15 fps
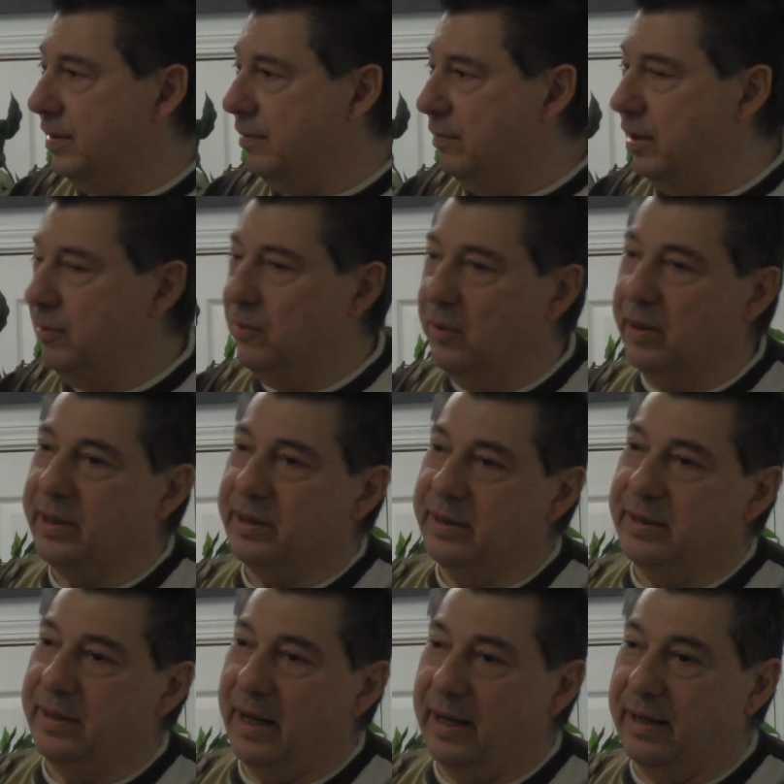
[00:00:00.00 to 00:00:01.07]
Me walking
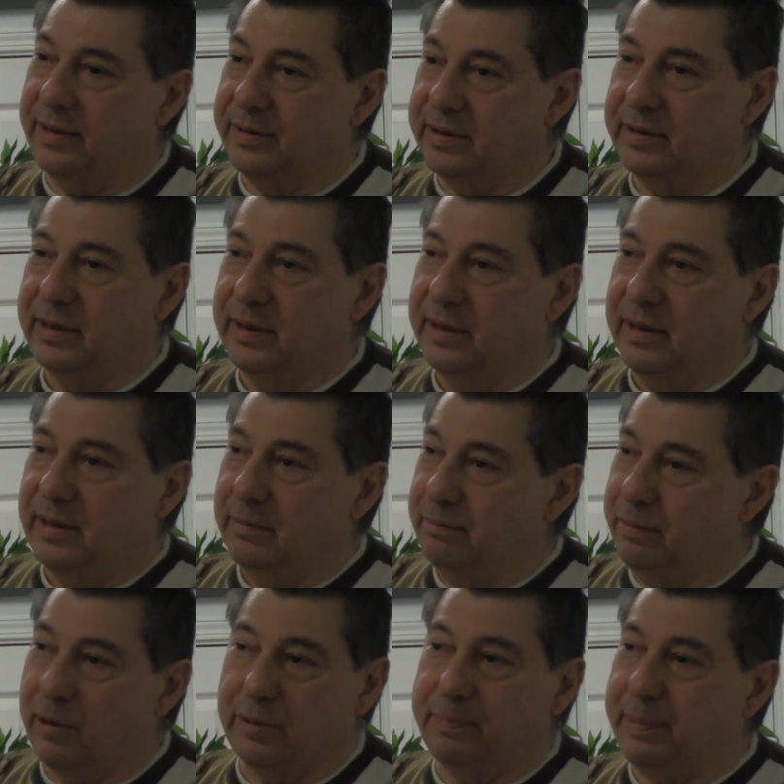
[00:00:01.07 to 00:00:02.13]
in the house,
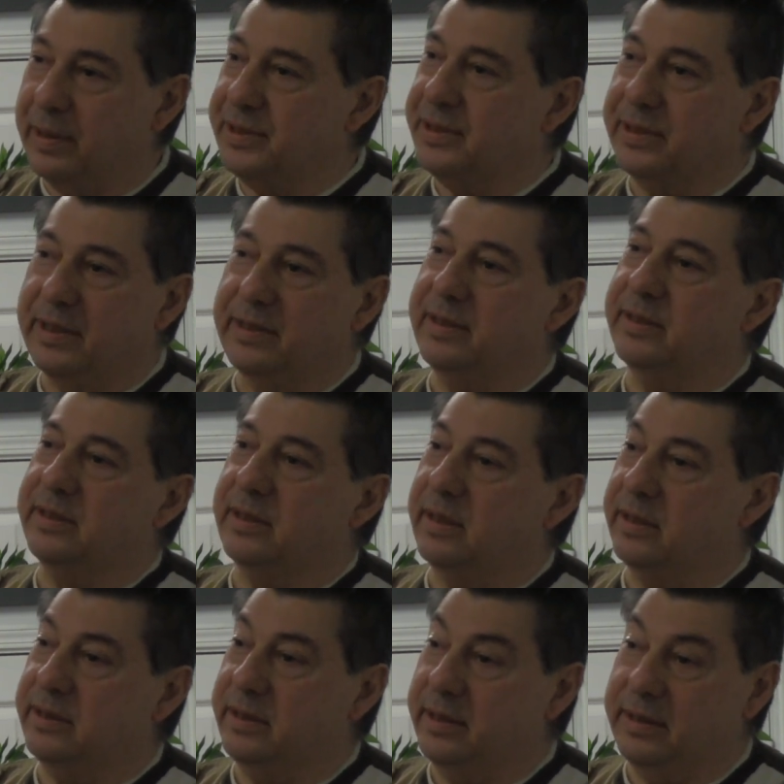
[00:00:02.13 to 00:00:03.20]
broke, busted, and
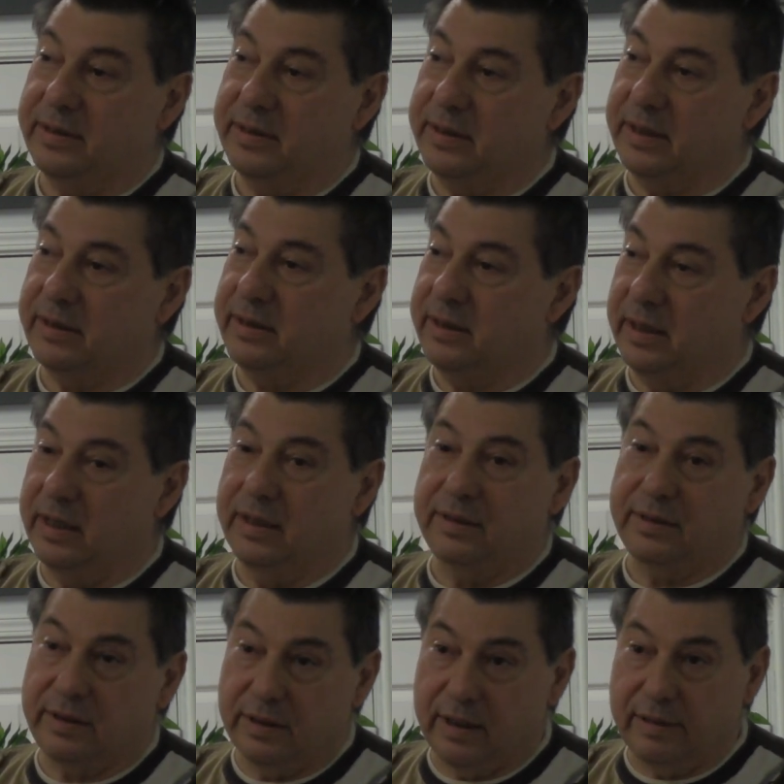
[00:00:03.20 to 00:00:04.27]
disgusted, and six and or
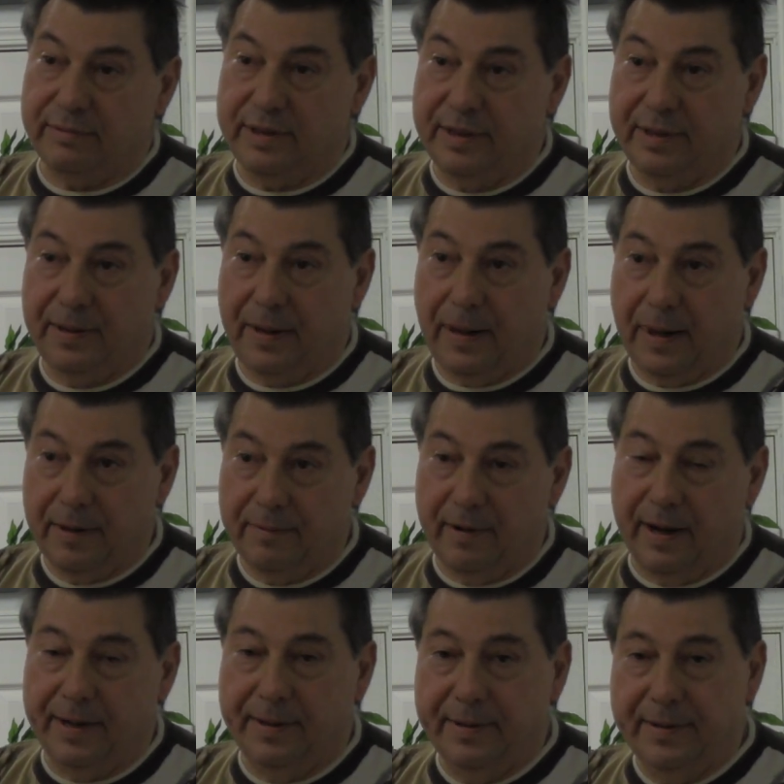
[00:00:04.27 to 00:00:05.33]
so.
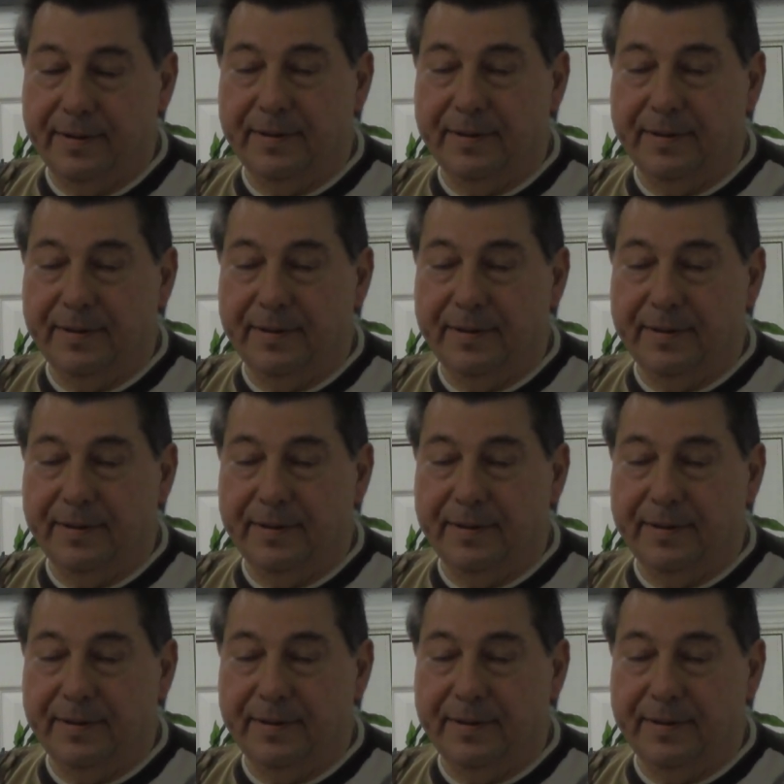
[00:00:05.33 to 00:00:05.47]
Right?